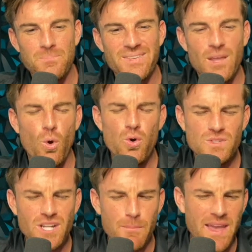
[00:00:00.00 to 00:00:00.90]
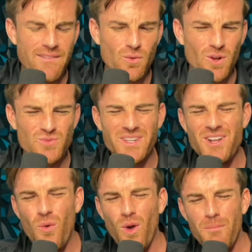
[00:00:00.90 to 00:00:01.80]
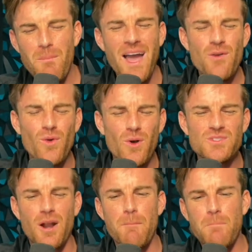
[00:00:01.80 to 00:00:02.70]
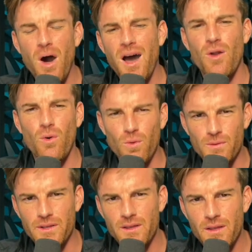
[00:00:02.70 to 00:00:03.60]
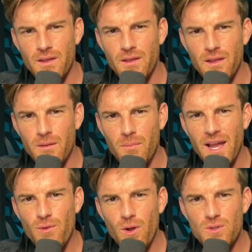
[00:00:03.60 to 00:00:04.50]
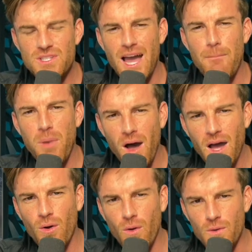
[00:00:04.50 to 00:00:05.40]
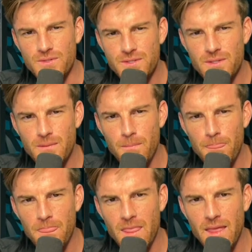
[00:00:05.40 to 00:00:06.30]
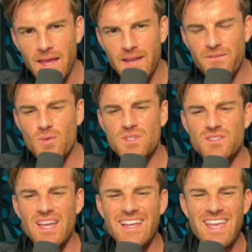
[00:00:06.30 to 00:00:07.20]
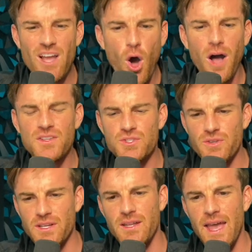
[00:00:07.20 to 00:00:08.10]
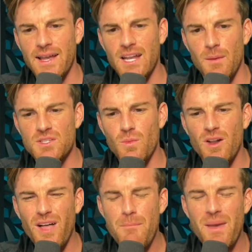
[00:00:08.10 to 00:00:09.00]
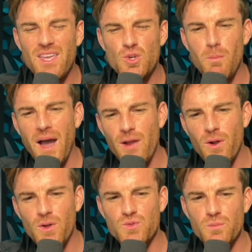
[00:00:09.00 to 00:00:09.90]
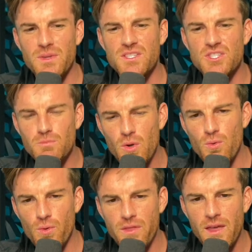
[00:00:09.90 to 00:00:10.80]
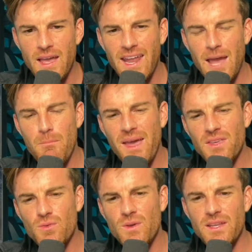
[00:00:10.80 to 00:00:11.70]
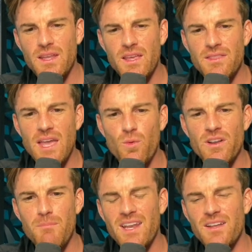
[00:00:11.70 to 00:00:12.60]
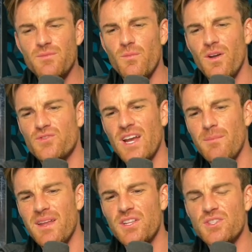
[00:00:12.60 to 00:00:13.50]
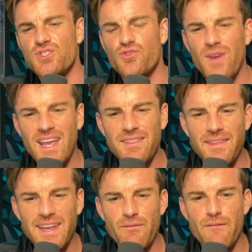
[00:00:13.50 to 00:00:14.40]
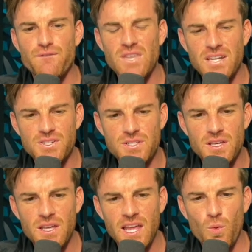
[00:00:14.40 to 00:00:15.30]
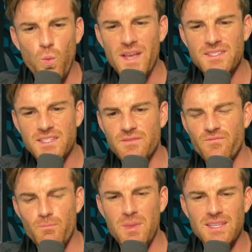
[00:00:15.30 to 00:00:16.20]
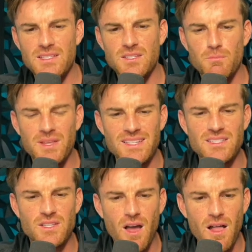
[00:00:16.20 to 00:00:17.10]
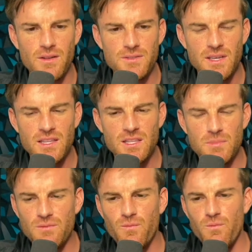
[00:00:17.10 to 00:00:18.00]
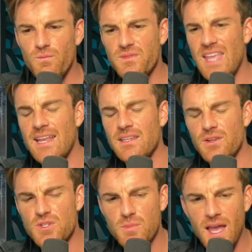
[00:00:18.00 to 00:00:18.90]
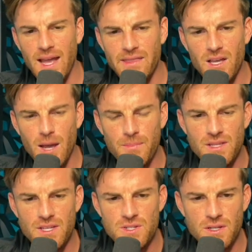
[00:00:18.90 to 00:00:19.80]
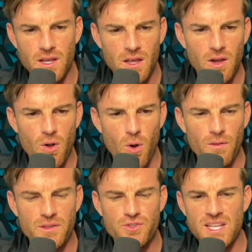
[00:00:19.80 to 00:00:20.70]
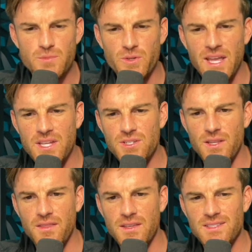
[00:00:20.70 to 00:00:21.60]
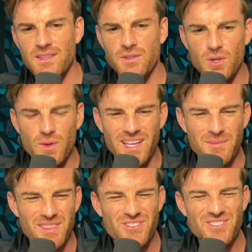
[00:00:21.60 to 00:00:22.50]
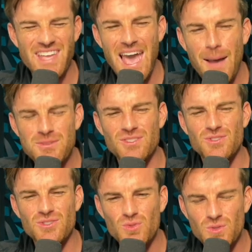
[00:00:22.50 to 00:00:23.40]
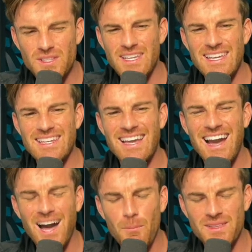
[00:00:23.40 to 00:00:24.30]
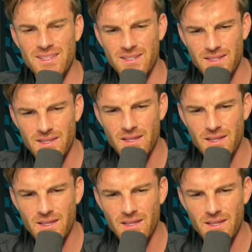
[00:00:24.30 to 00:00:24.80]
They, well, who's going to pave the roads? Well, you know what? My roads are potholed. My roads got potholes. And if it was a, a, Austrian economics model, I bet you my roads would be smooth, and I bet you in they wouldn't made a tried to make a train that they never finished and wasted billions and billions of dollars to be 10 years behind the competition on all the transportation and things that they're doing. I mean, they're just absolutely incompetent.